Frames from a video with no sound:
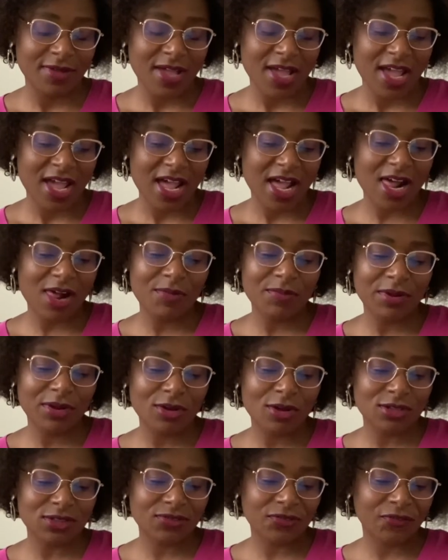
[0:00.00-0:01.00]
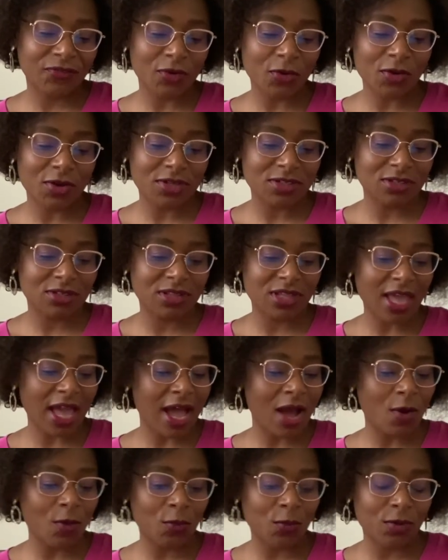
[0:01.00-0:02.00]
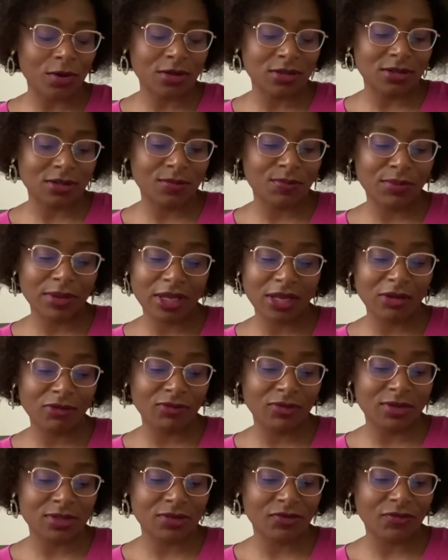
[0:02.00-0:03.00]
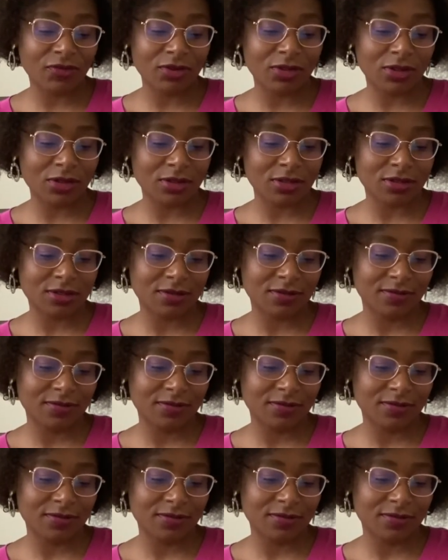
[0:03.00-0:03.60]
Help me not to focus on the outward appearance of others,